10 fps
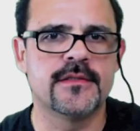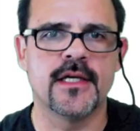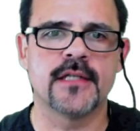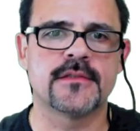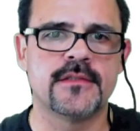
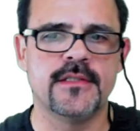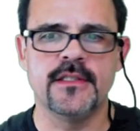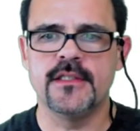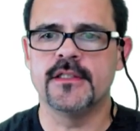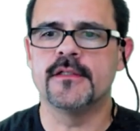Dr.
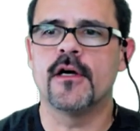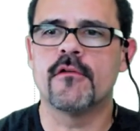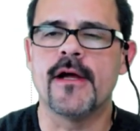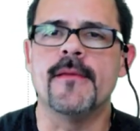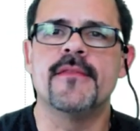T here.
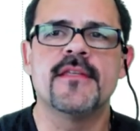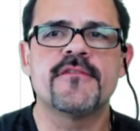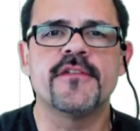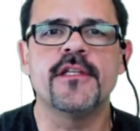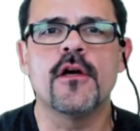Alright, in this
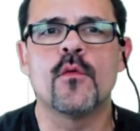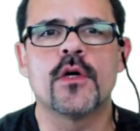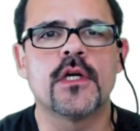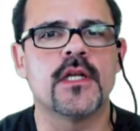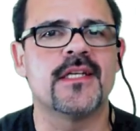video we're
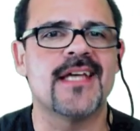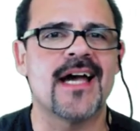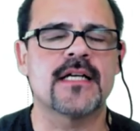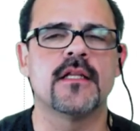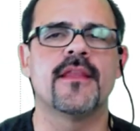going to
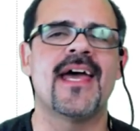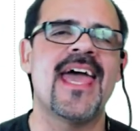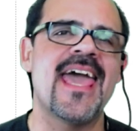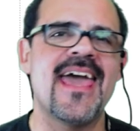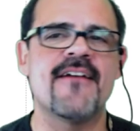tackle the
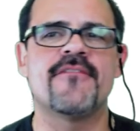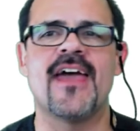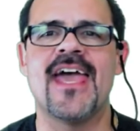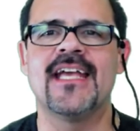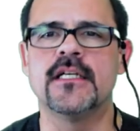half
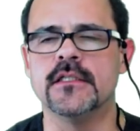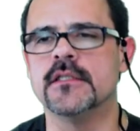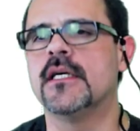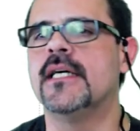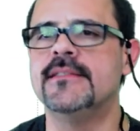angle
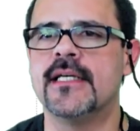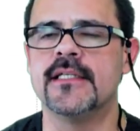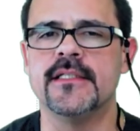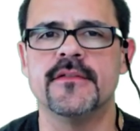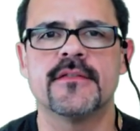
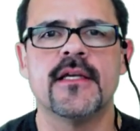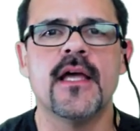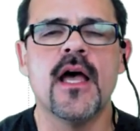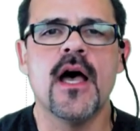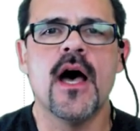identities.
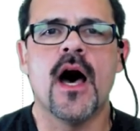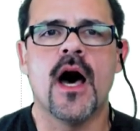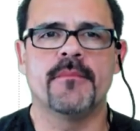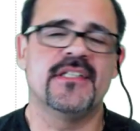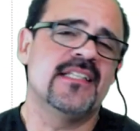
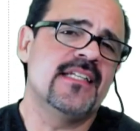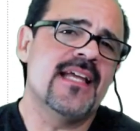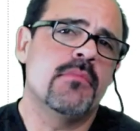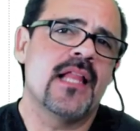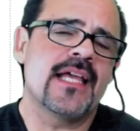You did the
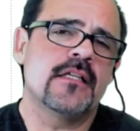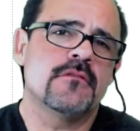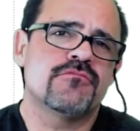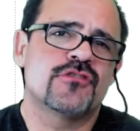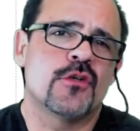double
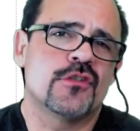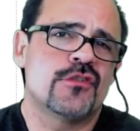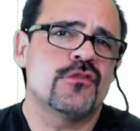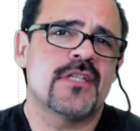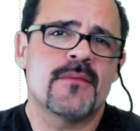angle, so it's
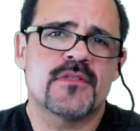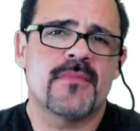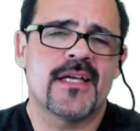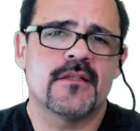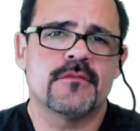2 times some
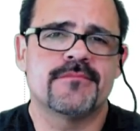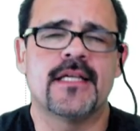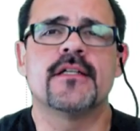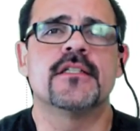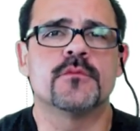angle.
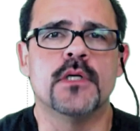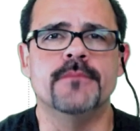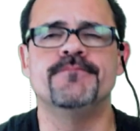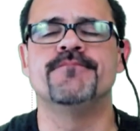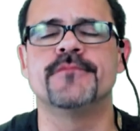Now guess what?
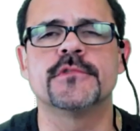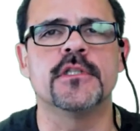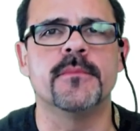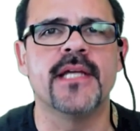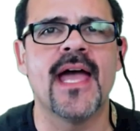It's going
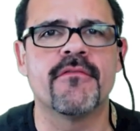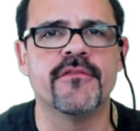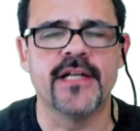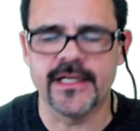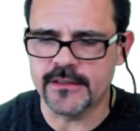to be half of
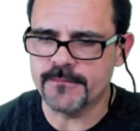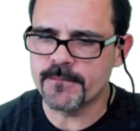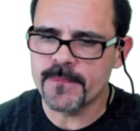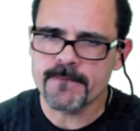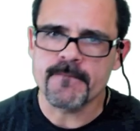an angle.
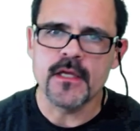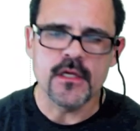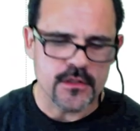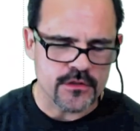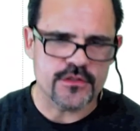
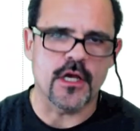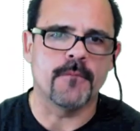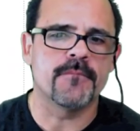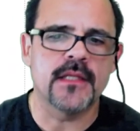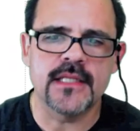So,
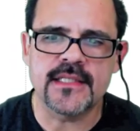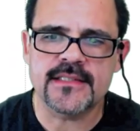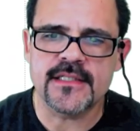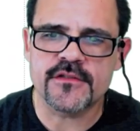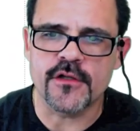let's
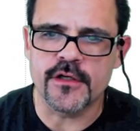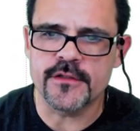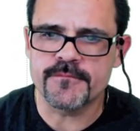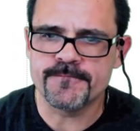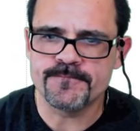get started.